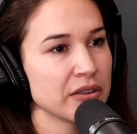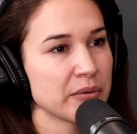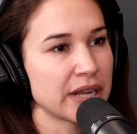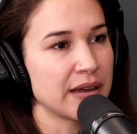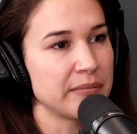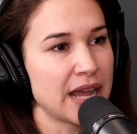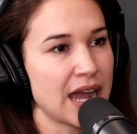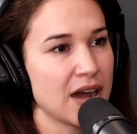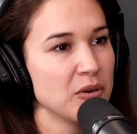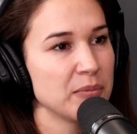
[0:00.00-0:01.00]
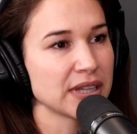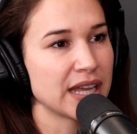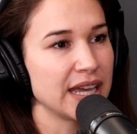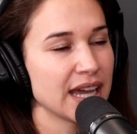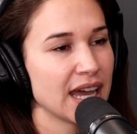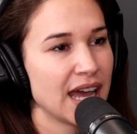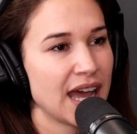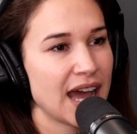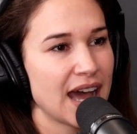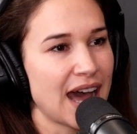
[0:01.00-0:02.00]
what I am now. But
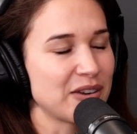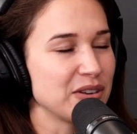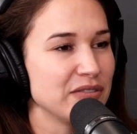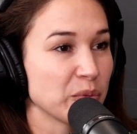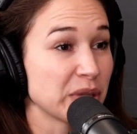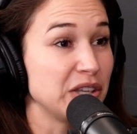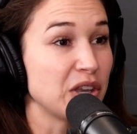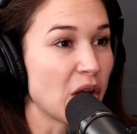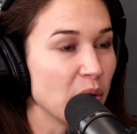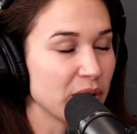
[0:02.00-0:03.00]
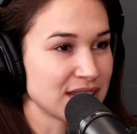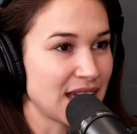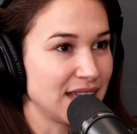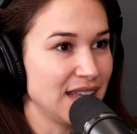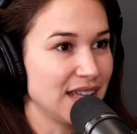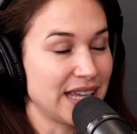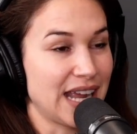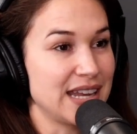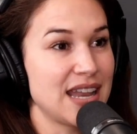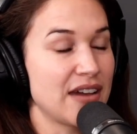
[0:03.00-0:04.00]
I don't even really know, because I
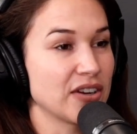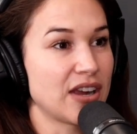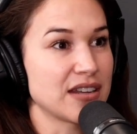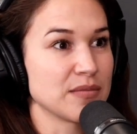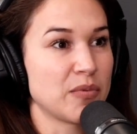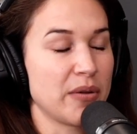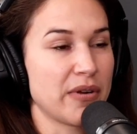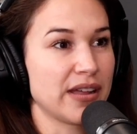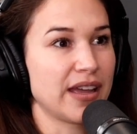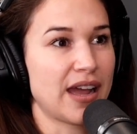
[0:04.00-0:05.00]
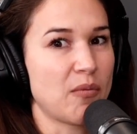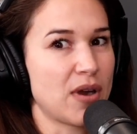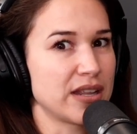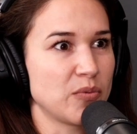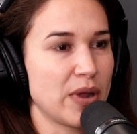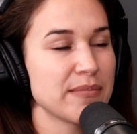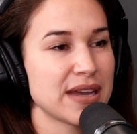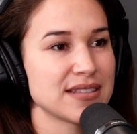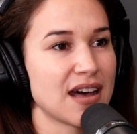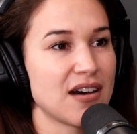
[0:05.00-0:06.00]
never got to the point where I wanted to weigh
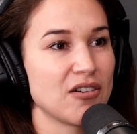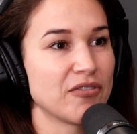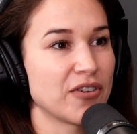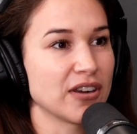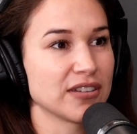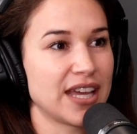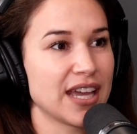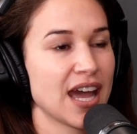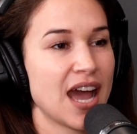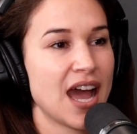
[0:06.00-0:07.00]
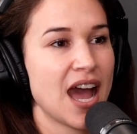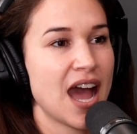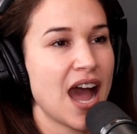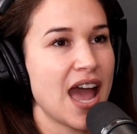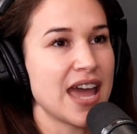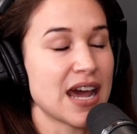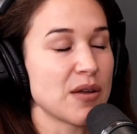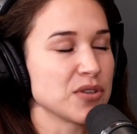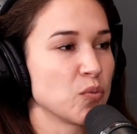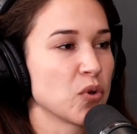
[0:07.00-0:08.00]
myself or and I
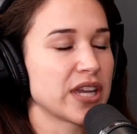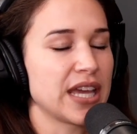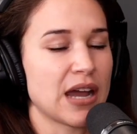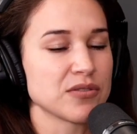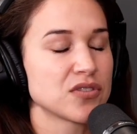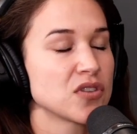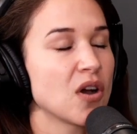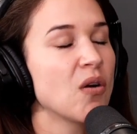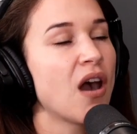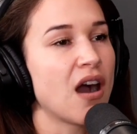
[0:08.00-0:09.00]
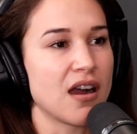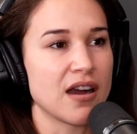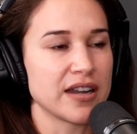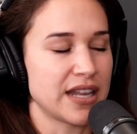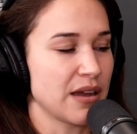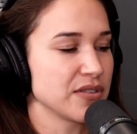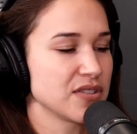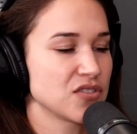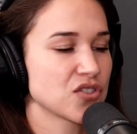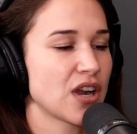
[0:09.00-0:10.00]
was working out so hard, and I
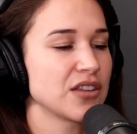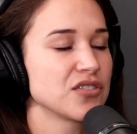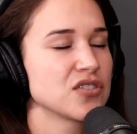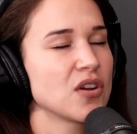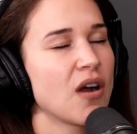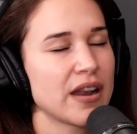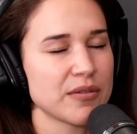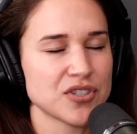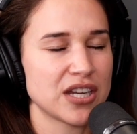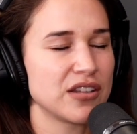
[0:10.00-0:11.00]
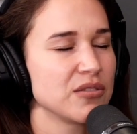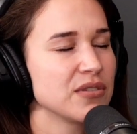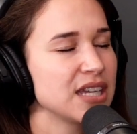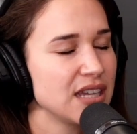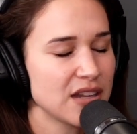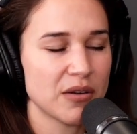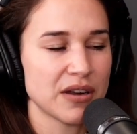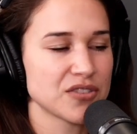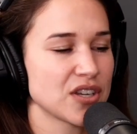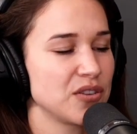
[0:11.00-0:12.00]
was trying so hard, and I was trying to do keto, and I
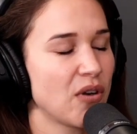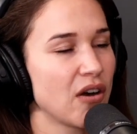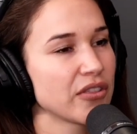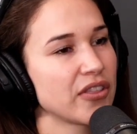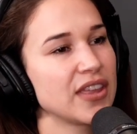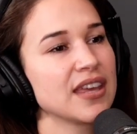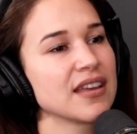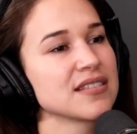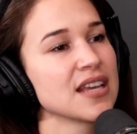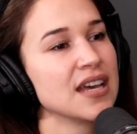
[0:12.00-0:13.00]
was trying to do all the things.